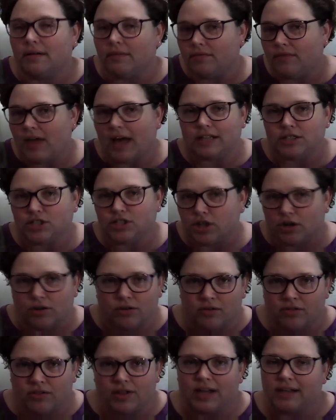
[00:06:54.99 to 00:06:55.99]
that
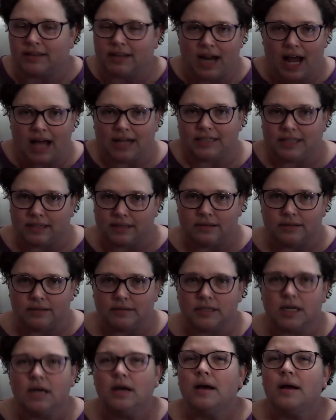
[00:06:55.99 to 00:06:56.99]
certain thing that I didn't.
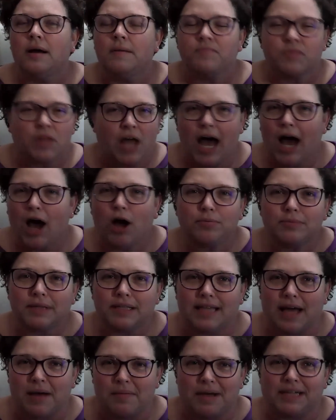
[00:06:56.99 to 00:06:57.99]
I hope that
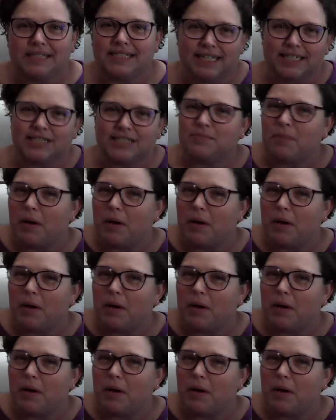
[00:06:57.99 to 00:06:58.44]
that makes sense.